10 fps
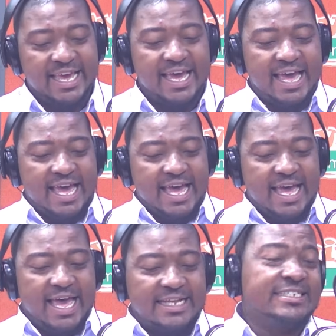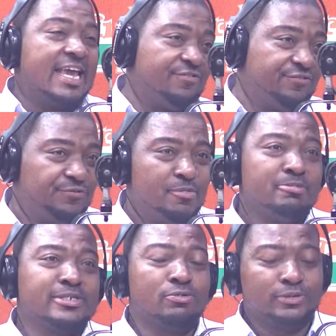TF
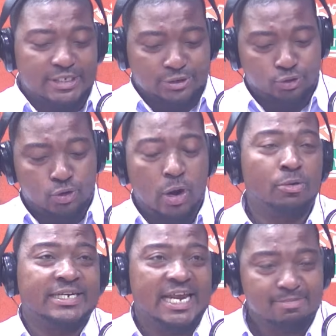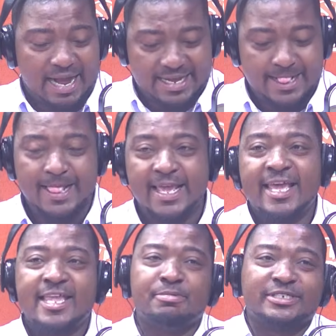minimum with show our Denmark.
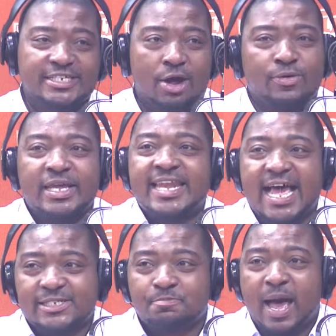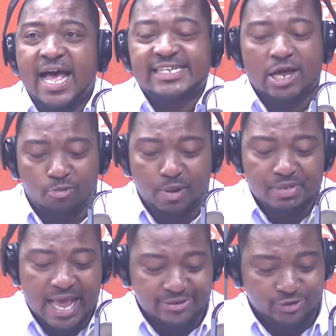Yamin show, yet that's a pass on
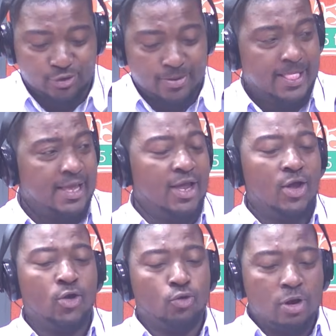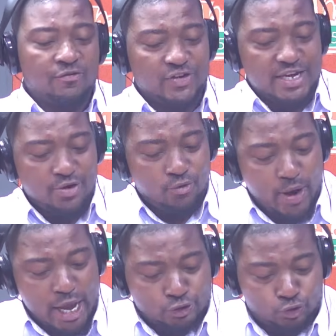Pebianso no. Udu FIDE no
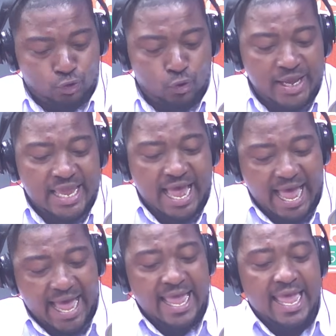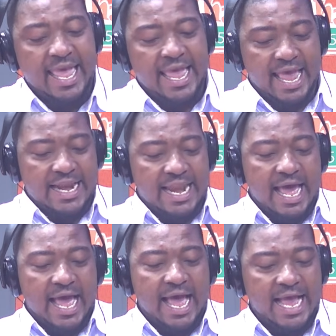at 2 a year. And
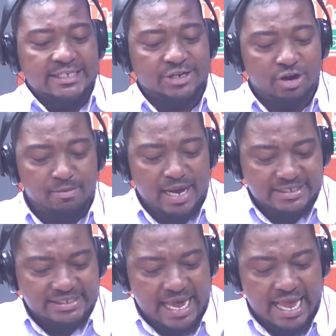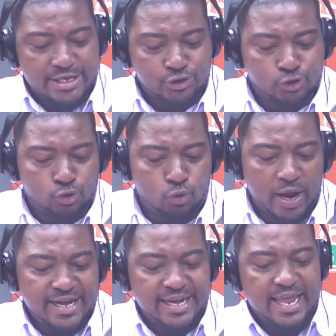general manager, and so
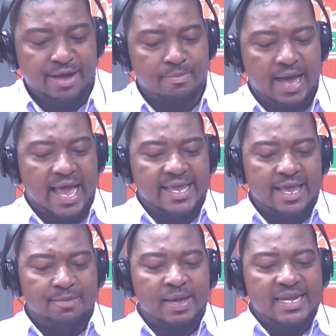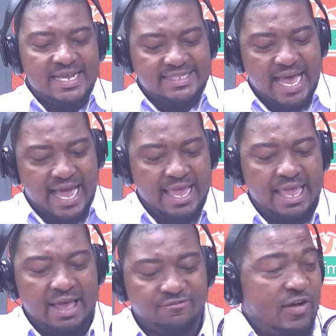at the Emma a Bedita
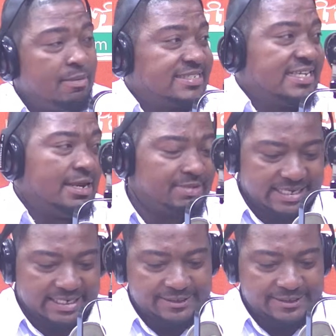Pharmacy Limited.